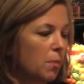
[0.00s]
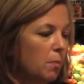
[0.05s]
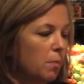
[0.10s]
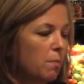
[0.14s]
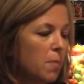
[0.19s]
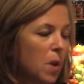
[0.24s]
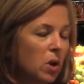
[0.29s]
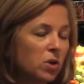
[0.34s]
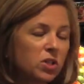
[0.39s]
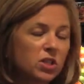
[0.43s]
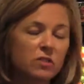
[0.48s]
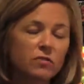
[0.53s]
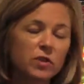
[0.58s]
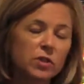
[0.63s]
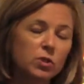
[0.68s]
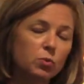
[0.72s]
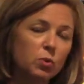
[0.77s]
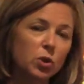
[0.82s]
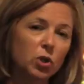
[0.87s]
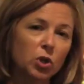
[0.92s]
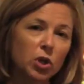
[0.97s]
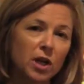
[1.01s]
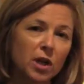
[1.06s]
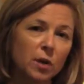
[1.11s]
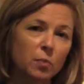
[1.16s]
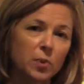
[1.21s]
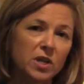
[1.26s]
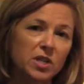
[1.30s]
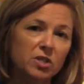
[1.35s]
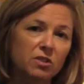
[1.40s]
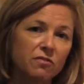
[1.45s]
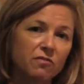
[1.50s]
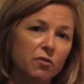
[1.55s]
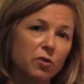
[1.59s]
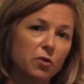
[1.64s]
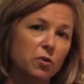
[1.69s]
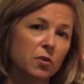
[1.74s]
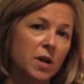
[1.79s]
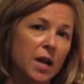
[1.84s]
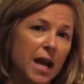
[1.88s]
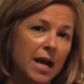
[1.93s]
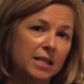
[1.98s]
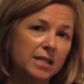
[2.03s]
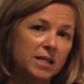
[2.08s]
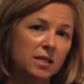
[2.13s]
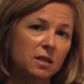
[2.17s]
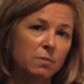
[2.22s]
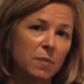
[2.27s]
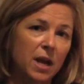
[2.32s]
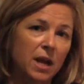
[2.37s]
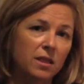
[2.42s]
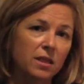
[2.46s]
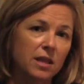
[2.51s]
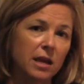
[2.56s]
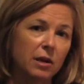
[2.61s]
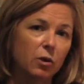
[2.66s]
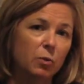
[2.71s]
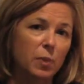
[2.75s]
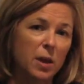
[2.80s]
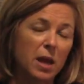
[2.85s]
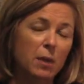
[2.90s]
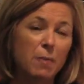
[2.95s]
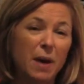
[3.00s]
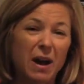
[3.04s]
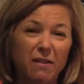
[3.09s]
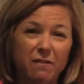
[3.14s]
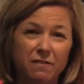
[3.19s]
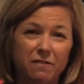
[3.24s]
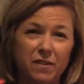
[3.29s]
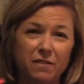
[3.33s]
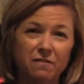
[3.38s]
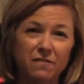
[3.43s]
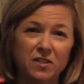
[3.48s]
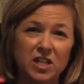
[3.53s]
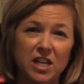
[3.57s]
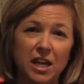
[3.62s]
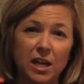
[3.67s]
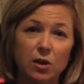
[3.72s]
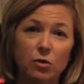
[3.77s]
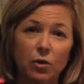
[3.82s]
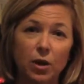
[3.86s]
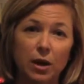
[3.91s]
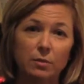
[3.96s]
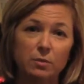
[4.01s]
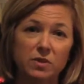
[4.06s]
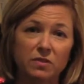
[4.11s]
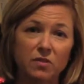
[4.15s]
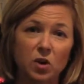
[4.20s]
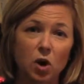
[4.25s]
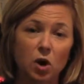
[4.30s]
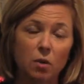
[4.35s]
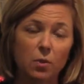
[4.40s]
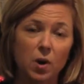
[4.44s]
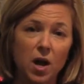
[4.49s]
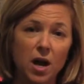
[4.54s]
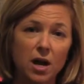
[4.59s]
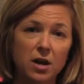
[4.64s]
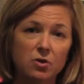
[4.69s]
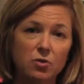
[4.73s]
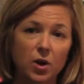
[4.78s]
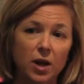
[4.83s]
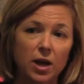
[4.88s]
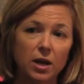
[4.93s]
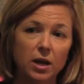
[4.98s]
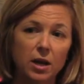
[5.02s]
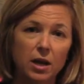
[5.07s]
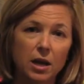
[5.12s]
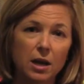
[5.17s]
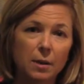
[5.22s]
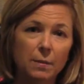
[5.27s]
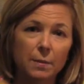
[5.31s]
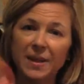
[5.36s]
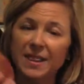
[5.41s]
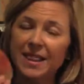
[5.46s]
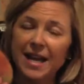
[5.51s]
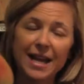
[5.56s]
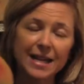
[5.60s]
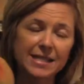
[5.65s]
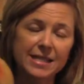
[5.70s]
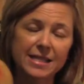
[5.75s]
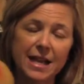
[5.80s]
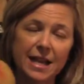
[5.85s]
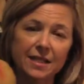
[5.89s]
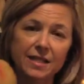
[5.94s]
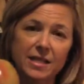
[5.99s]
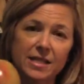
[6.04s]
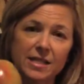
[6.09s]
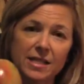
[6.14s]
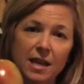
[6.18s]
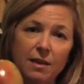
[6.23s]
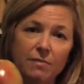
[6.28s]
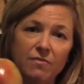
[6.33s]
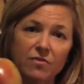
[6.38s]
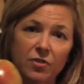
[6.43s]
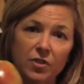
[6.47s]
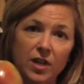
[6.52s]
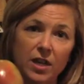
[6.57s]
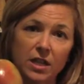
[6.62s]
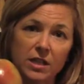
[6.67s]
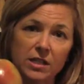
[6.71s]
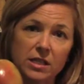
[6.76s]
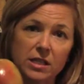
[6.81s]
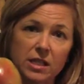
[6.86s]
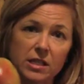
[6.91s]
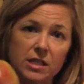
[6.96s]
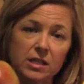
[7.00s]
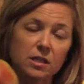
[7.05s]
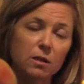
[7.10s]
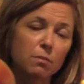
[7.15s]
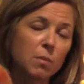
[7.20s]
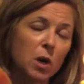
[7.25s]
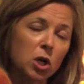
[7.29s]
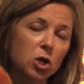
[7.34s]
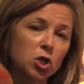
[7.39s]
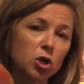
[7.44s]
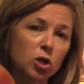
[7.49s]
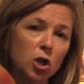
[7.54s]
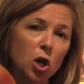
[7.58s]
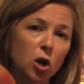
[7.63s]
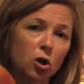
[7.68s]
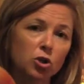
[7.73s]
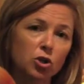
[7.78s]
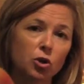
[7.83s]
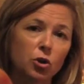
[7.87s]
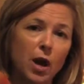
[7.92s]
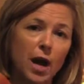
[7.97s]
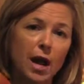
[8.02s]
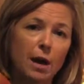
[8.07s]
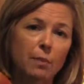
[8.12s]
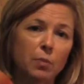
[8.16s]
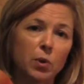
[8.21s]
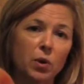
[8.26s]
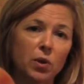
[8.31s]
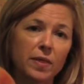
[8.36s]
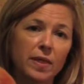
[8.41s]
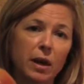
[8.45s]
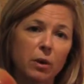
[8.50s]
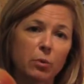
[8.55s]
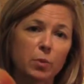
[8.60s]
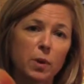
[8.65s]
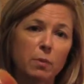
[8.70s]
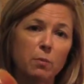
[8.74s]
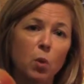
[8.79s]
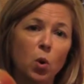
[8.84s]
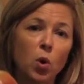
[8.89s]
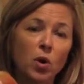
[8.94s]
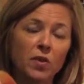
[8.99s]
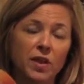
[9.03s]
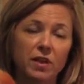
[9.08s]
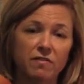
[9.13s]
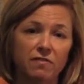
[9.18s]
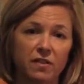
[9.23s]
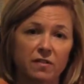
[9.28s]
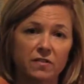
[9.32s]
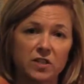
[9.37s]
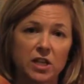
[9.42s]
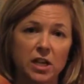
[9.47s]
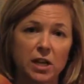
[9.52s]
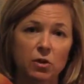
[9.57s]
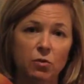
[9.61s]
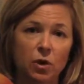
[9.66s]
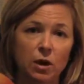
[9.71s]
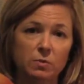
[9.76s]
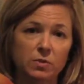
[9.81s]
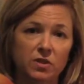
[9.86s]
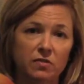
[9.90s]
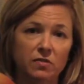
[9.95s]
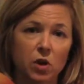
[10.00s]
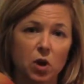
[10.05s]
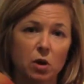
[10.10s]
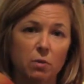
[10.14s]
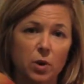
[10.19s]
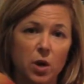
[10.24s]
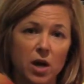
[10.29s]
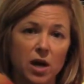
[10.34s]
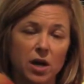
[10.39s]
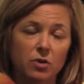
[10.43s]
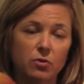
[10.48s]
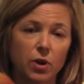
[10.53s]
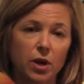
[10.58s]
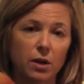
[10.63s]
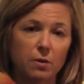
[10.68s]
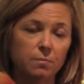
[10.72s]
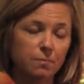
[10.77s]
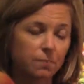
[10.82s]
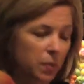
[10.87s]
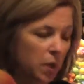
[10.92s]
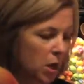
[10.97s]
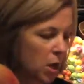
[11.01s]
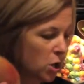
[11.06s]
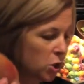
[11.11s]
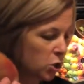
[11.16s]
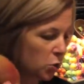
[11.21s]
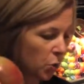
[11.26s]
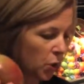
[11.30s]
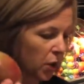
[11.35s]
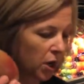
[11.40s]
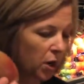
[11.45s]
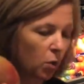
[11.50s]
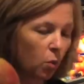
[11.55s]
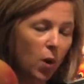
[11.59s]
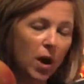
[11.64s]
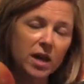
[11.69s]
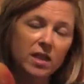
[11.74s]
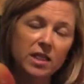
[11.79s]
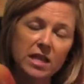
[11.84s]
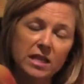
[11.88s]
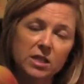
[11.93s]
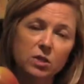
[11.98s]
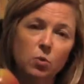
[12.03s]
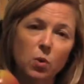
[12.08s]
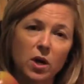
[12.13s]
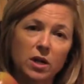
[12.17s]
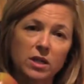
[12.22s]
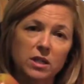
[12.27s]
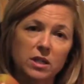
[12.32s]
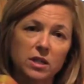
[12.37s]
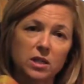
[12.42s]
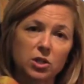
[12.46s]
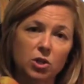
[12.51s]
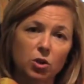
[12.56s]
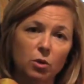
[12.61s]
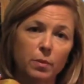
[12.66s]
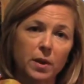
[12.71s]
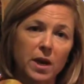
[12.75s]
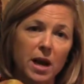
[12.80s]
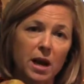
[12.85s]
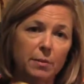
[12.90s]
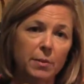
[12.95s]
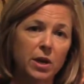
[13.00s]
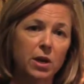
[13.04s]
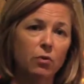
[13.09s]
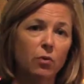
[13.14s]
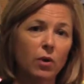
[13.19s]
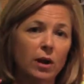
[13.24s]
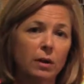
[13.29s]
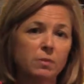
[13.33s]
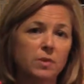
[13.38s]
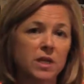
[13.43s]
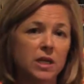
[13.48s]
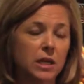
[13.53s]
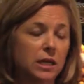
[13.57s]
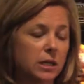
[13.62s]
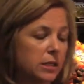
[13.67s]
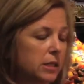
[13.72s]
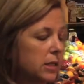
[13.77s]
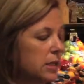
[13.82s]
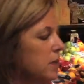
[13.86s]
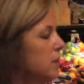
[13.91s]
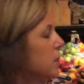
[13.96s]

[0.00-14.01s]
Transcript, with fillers: Most of us would look at a piece of fruit and estimate that it'd be about 15 grams of carbohydrate. But that's not the same for this. This is a much larger apple, and that would be more than 15 grams of carbohydrate. So we're going to weigh this one to determine how many grams it is.